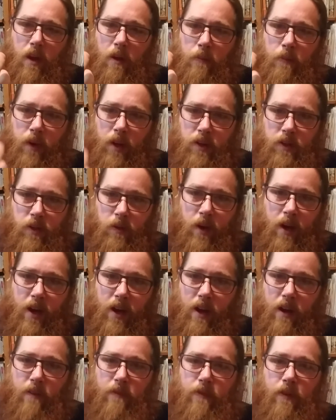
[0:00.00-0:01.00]
Because you
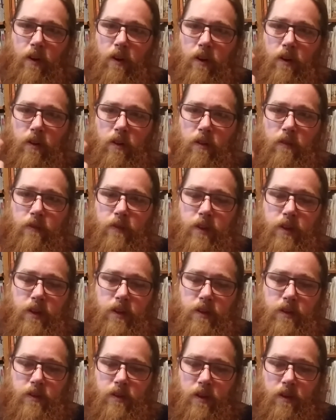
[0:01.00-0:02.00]
have all of
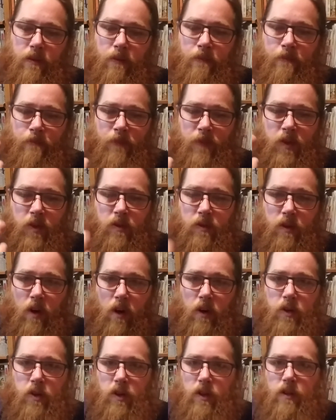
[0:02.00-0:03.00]
these
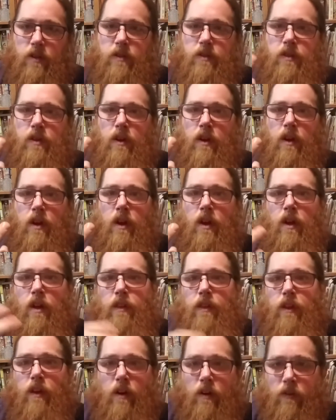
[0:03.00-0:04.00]
starches
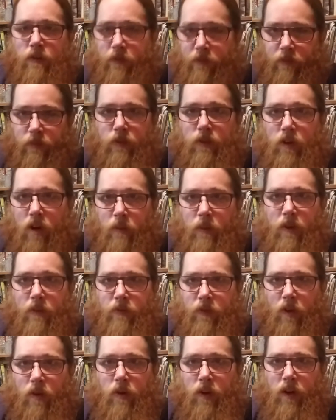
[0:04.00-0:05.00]
that are going to be
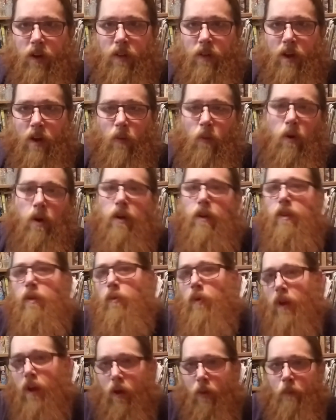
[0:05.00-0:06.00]
floating in that water that
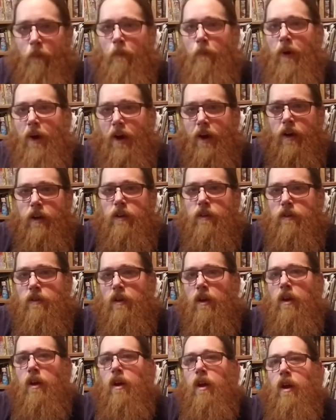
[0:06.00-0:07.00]
will help bind
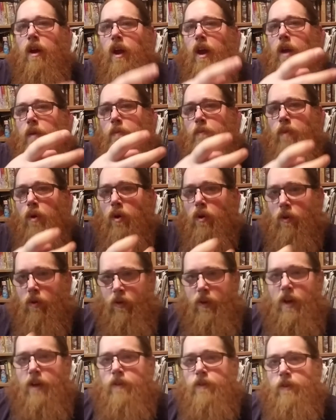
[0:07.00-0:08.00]
and pull
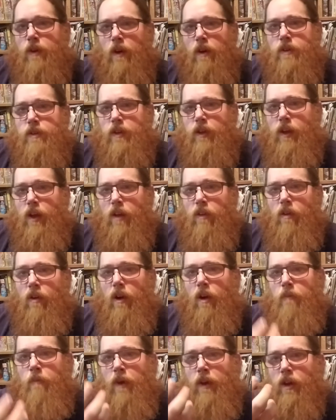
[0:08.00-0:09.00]
that sauce together
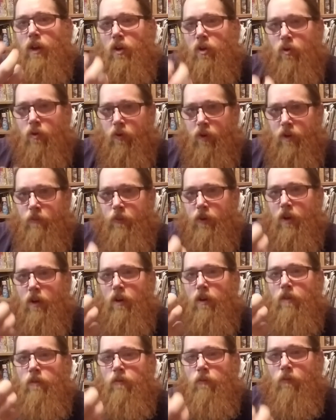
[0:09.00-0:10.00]
and make it
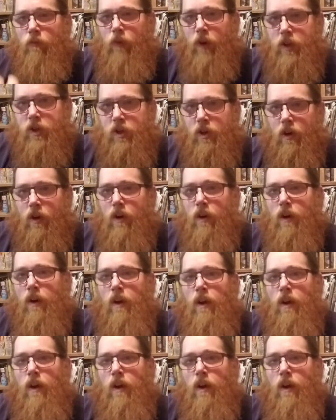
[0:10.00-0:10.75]
creamier, richer,